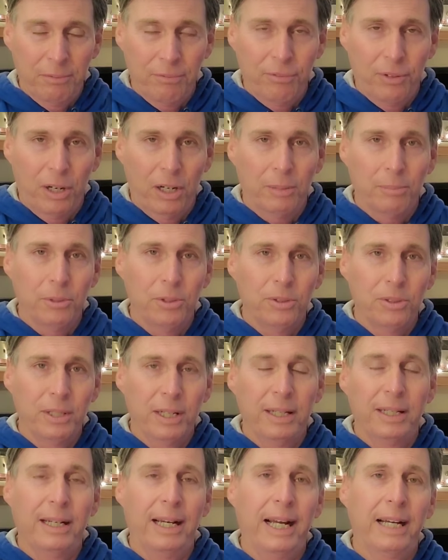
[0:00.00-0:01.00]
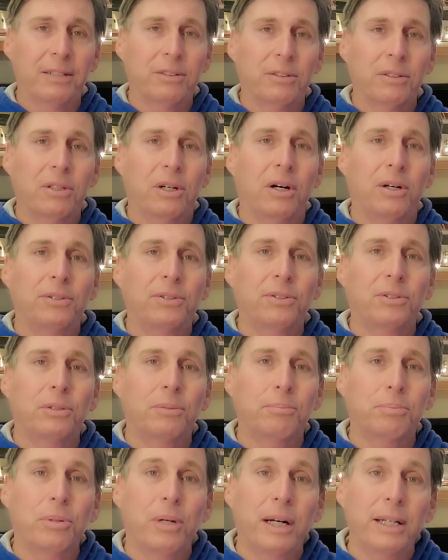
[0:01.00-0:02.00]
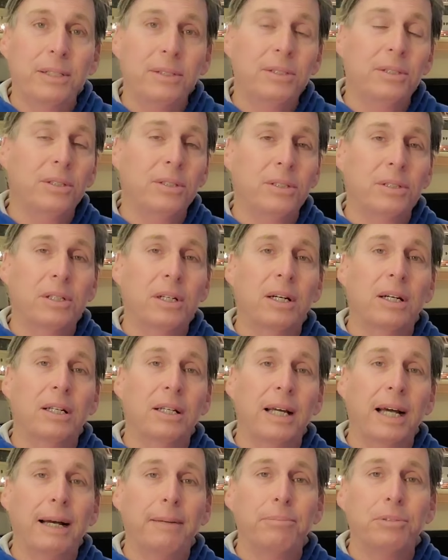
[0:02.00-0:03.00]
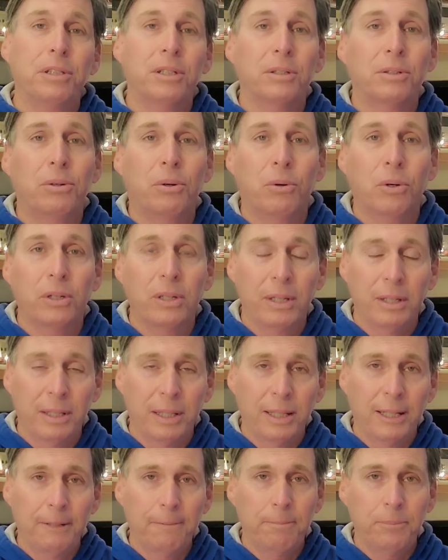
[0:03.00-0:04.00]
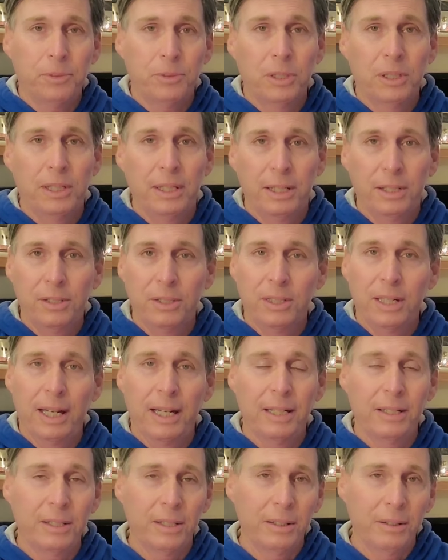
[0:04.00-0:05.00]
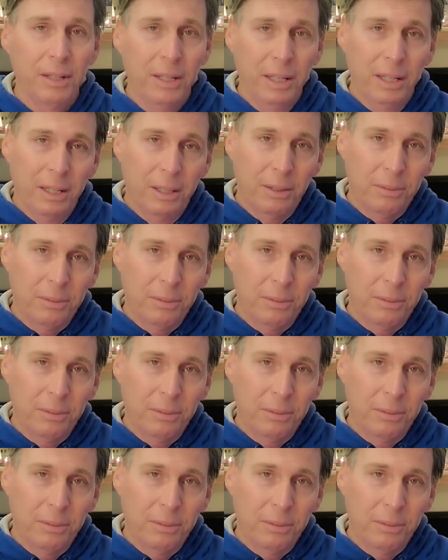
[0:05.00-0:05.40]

farmers, and agricultural prices collapsed accordingly to the extent that